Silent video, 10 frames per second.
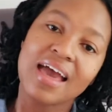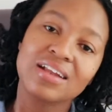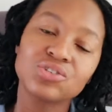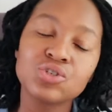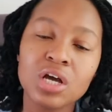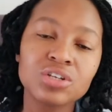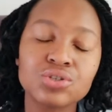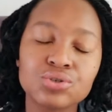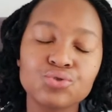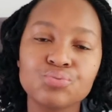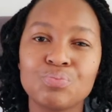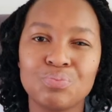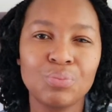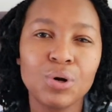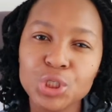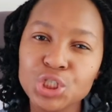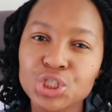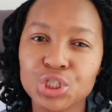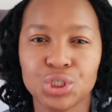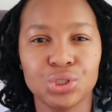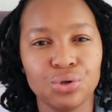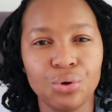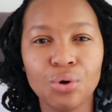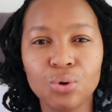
and not to push, you know,